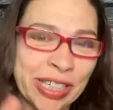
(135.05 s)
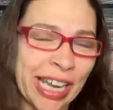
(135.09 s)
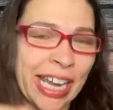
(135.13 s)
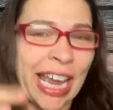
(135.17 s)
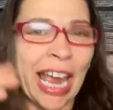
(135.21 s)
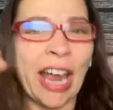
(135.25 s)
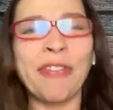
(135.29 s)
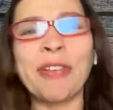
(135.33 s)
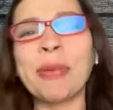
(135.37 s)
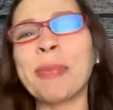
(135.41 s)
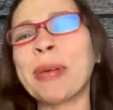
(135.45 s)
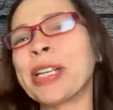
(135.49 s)
Like
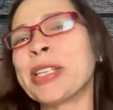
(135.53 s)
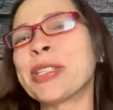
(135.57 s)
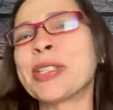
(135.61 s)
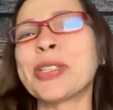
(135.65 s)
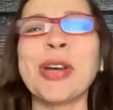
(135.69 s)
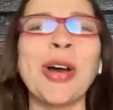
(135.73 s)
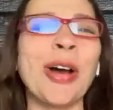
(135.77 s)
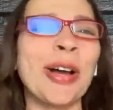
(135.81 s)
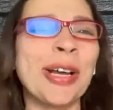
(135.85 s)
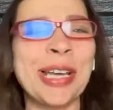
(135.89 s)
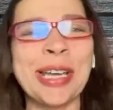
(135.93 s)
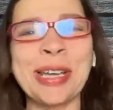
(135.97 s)
everybody's
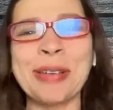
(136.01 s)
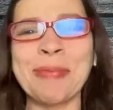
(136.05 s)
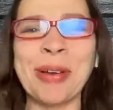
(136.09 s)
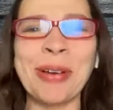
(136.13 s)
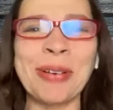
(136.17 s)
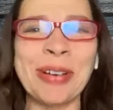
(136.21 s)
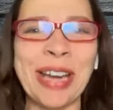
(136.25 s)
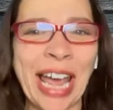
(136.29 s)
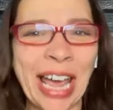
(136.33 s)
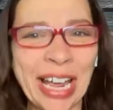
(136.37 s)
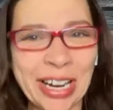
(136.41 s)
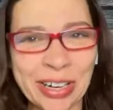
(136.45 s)
talking
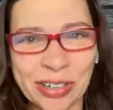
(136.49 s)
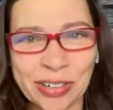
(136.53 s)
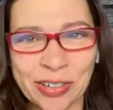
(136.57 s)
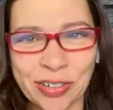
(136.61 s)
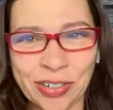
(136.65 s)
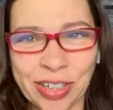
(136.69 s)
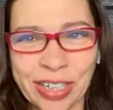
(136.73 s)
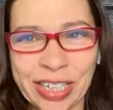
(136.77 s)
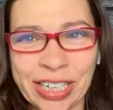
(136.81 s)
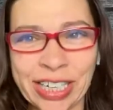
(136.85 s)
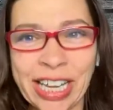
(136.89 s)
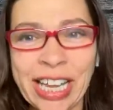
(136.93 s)
about
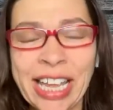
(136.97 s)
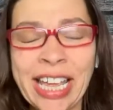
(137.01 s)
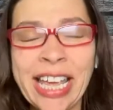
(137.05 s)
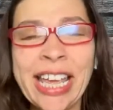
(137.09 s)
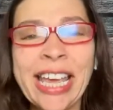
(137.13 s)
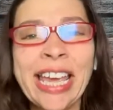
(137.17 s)
energy.